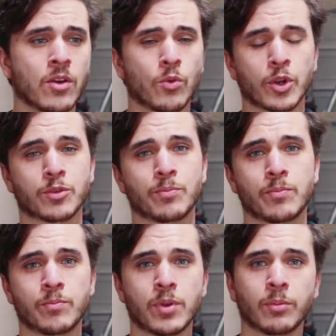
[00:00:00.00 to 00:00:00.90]
which
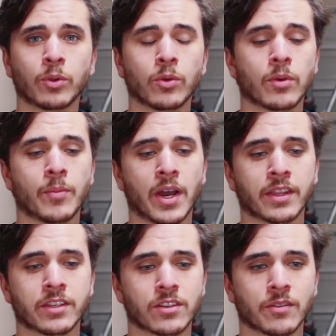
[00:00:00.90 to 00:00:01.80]
people who are
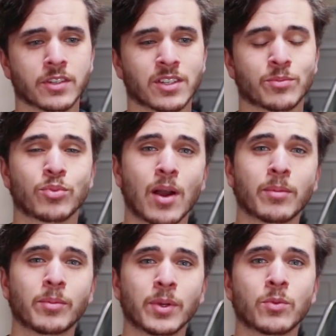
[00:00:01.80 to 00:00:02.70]
buying these services
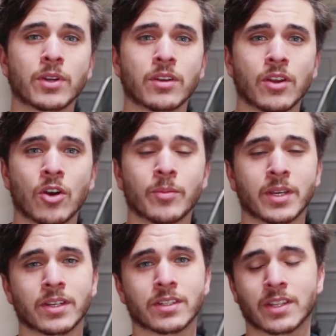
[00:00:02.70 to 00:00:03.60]
probably wouldn't know,
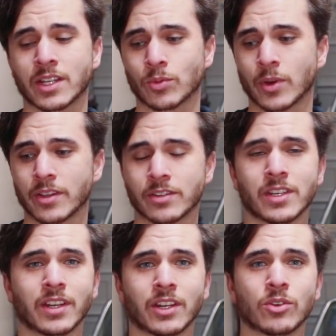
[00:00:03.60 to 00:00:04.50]
because that's why they're
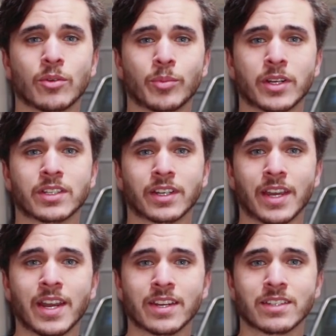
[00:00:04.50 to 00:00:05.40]
sending it to a place like
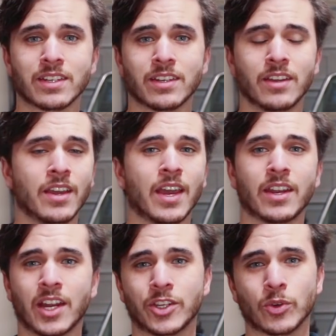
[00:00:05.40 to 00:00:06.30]
Hennessy and
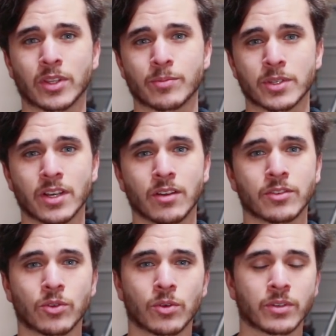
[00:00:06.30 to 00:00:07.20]
not doing
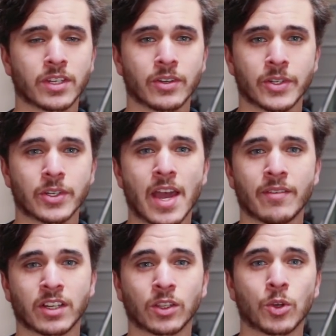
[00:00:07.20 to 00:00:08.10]
themselves, or to
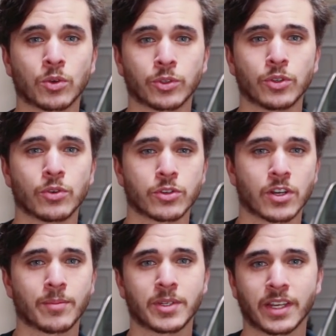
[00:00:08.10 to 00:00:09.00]
having a local tuner
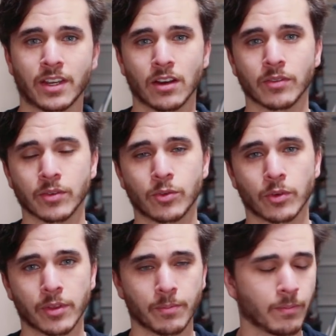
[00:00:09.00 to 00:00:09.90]
shop take care of it for
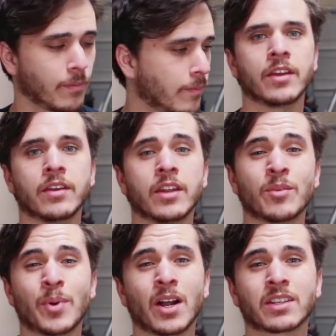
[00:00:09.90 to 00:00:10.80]
them. In a
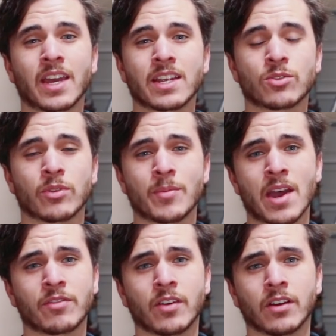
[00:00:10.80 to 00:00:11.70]
podcast with
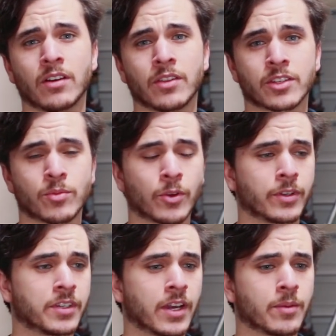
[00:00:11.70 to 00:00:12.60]
Matt Farah on the
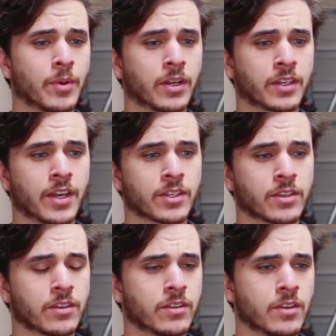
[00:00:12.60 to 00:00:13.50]
Smoking Tire
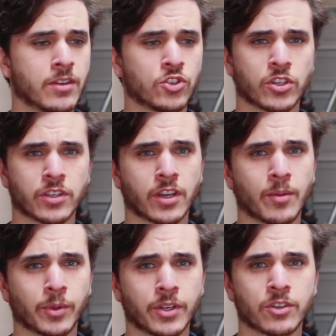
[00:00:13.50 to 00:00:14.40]
podcast just a
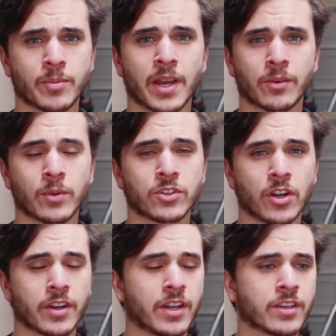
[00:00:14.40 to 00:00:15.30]
couple of years back when
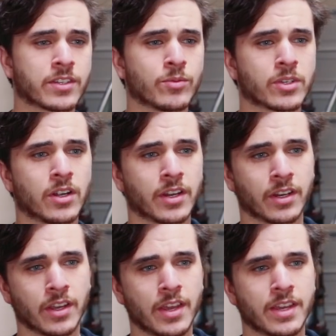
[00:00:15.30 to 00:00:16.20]
John Hennessy was on it,
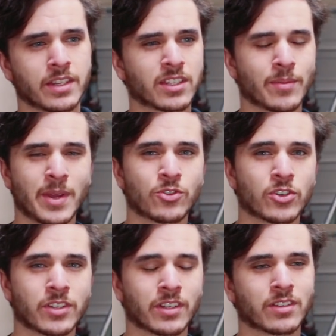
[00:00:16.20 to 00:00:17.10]
he said some
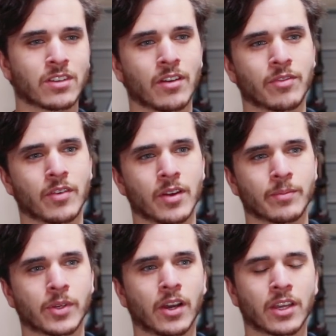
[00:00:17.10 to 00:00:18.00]
interesting stuff,
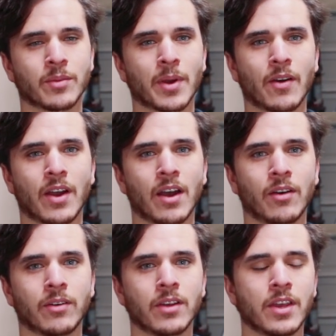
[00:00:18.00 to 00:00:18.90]
talking about
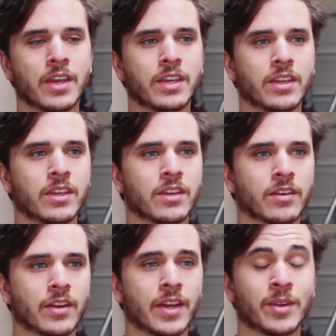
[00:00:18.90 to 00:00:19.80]
how he
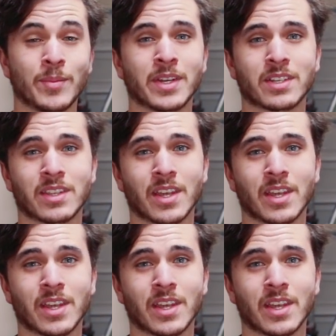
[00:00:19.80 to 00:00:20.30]
admits